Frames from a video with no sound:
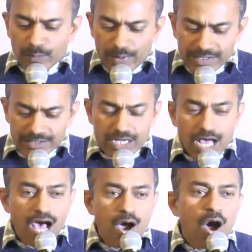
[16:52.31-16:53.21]
But
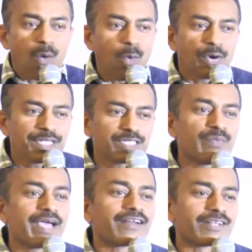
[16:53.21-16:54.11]
what is
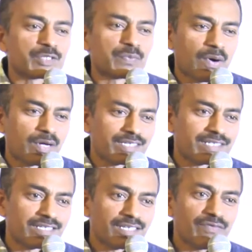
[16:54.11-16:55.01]
my
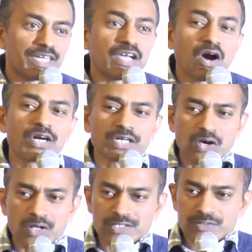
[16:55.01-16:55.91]
response when God
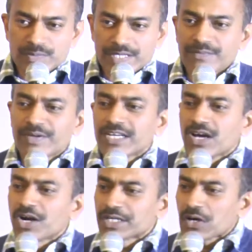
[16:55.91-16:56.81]
calls me, when
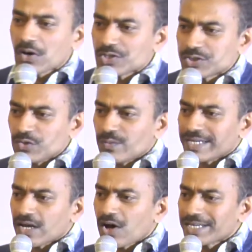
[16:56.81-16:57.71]
God calls you,
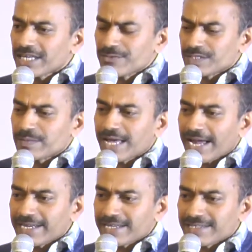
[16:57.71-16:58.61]
when God gives some
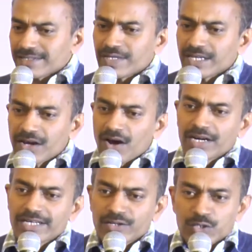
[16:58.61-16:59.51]
guidance, when
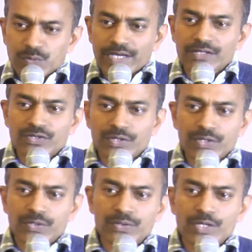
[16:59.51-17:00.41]
God, speaks through
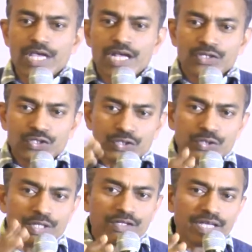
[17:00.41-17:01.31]
you to
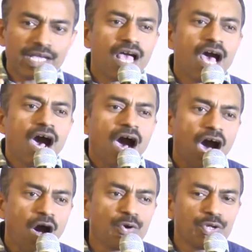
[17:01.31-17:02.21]
do the thing?
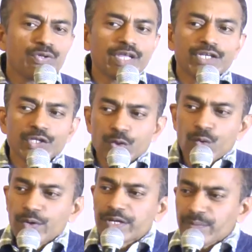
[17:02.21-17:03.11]
How do that
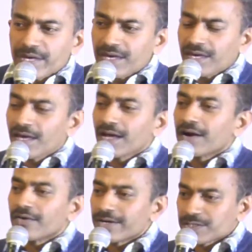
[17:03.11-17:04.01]
you and me
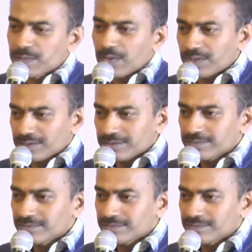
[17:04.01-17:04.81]
respond?